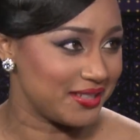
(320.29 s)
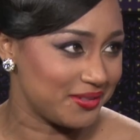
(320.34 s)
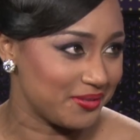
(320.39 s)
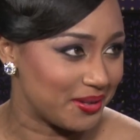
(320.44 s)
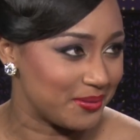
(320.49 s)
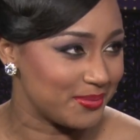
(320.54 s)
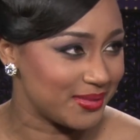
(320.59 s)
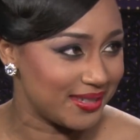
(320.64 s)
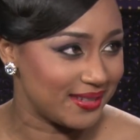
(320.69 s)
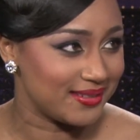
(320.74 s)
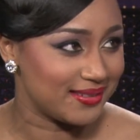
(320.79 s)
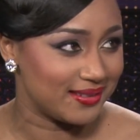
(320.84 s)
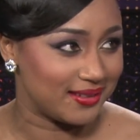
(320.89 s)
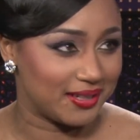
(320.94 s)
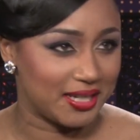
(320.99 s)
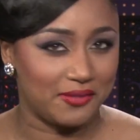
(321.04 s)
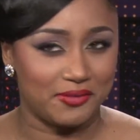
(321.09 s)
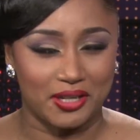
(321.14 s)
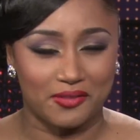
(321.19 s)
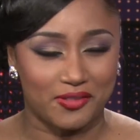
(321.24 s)
from Sizzla,
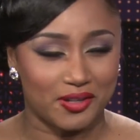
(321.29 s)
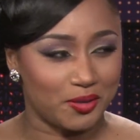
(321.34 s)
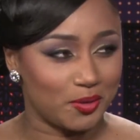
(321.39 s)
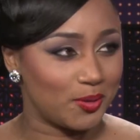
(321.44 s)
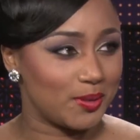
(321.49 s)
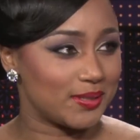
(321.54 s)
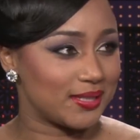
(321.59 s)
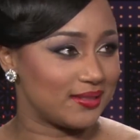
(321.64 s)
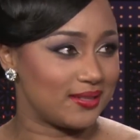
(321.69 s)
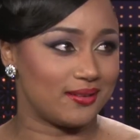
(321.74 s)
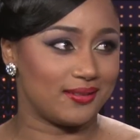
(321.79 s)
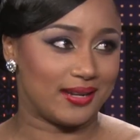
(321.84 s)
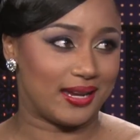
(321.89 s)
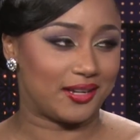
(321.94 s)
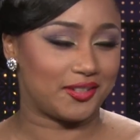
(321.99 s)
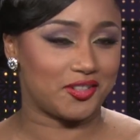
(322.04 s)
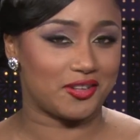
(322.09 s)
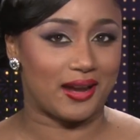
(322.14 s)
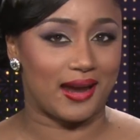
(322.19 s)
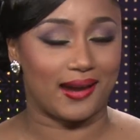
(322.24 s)
even if I don't use it on
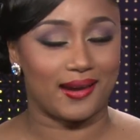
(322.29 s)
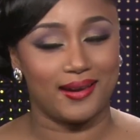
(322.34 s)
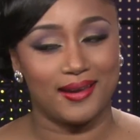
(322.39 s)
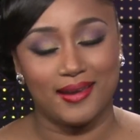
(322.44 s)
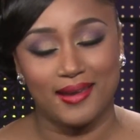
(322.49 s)
that track?